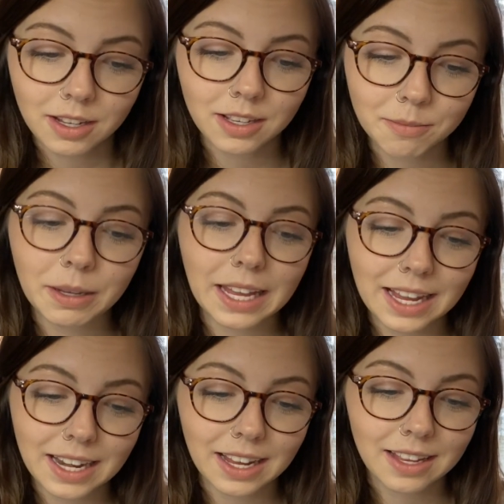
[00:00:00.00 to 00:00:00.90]

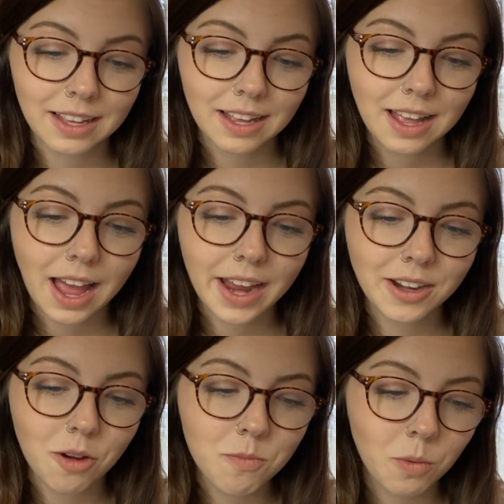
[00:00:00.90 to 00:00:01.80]
mechanic. I
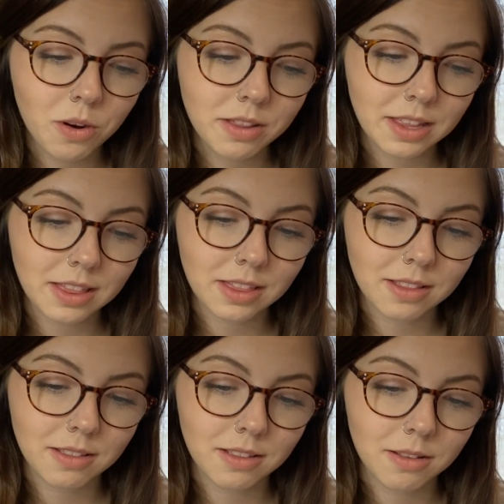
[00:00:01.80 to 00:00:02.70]
know more
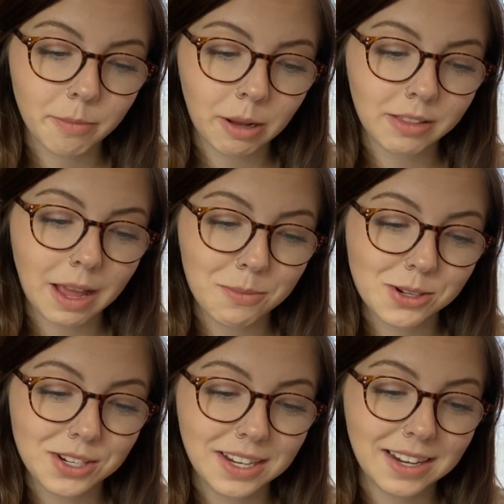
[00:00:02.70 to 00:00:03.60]
about that
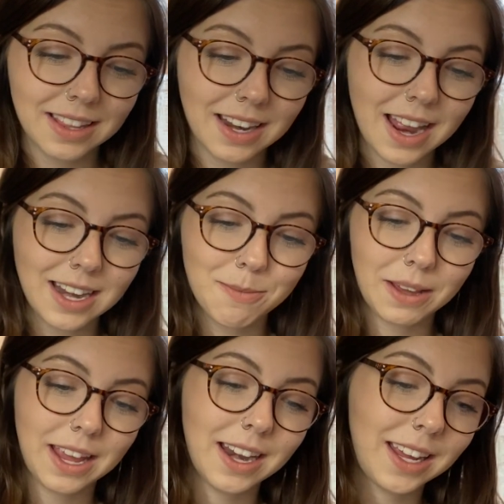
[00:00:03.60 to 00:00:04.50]
machine than any
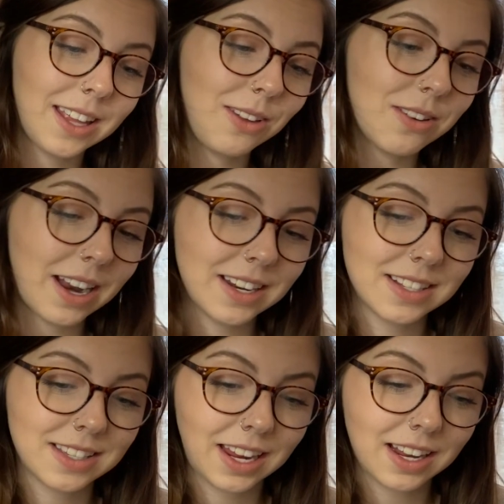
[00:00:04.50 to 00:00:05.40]
mechanic in the United
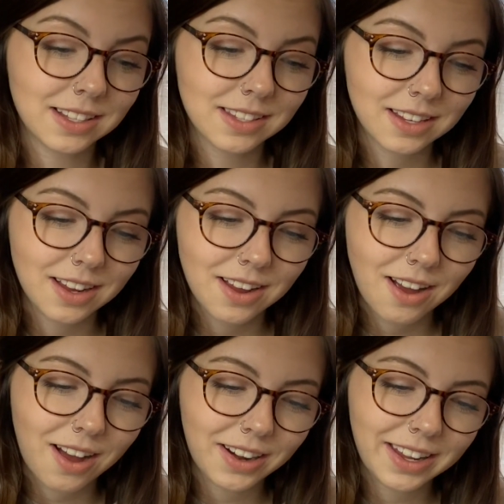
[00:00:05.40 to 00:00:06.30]
States,
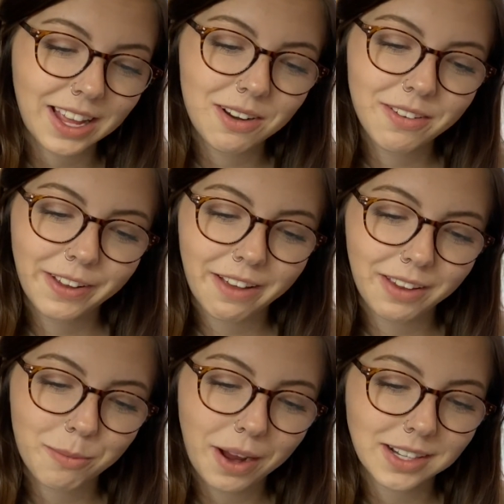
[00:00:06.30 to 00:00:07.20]
on account of
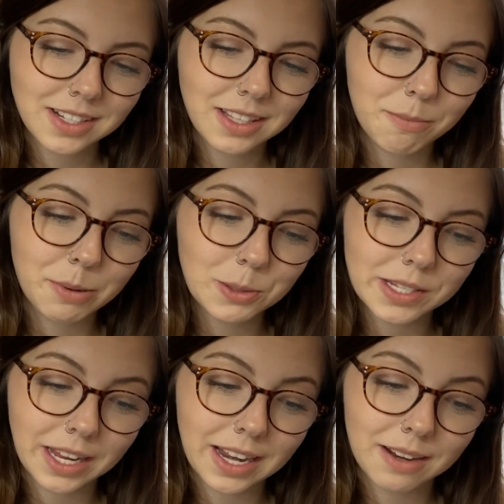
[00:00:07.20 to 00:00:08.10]
having practically built
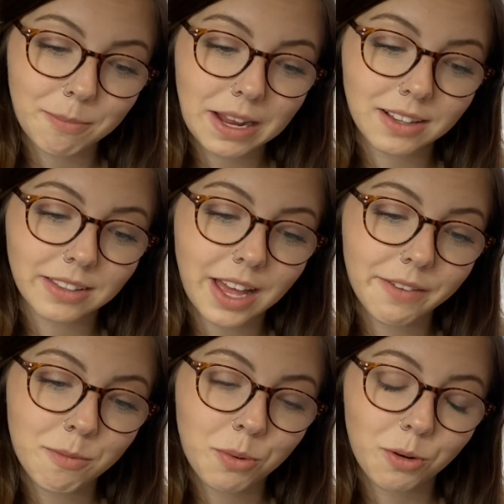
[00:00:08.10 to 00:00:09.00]
it and made a lot
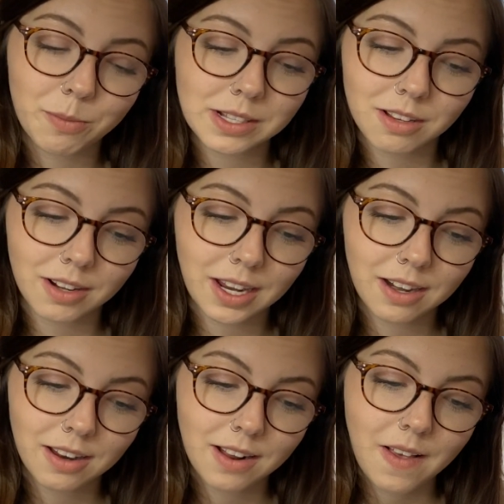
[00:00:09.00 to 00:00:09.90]
of improvements on it.
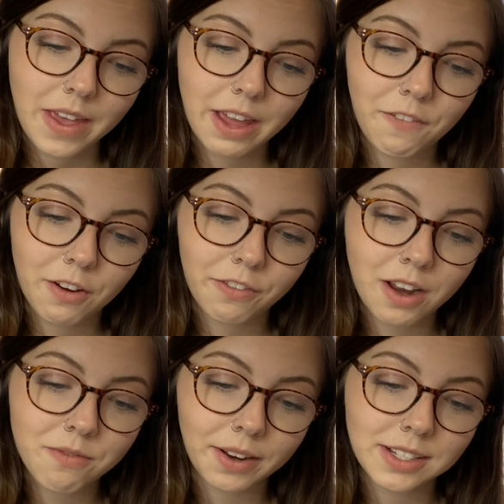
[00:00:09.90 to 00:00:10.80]
If your
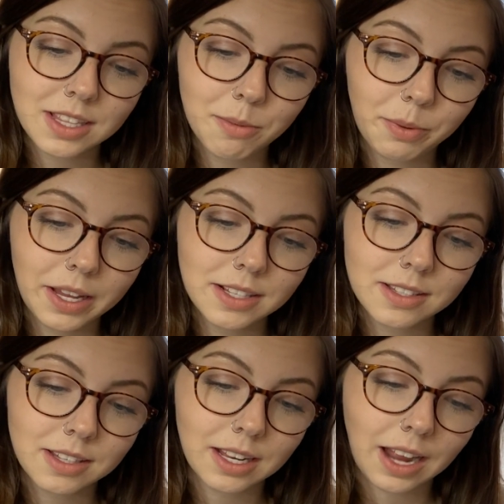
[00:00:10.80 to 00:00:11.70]
friend rented the
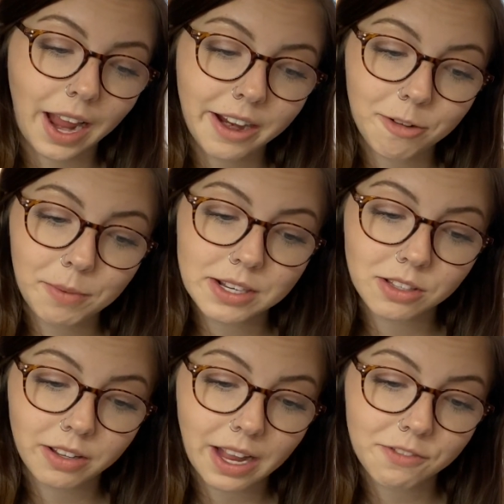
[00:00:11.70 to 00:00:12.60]
place and hired me to
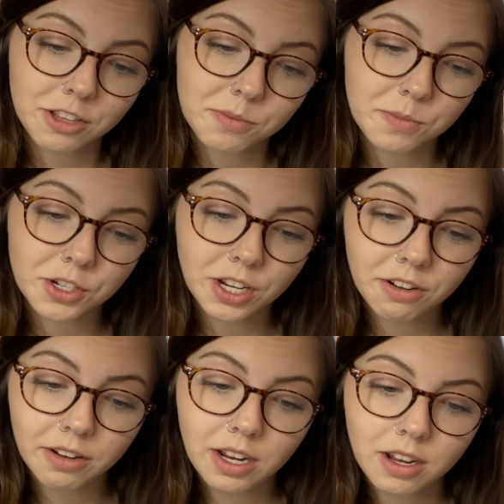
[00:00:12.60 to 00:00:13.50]
look after this
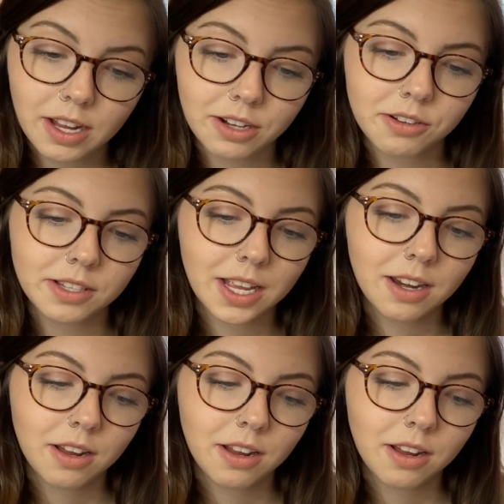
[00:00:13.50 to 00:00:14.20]
machinery, Hector said,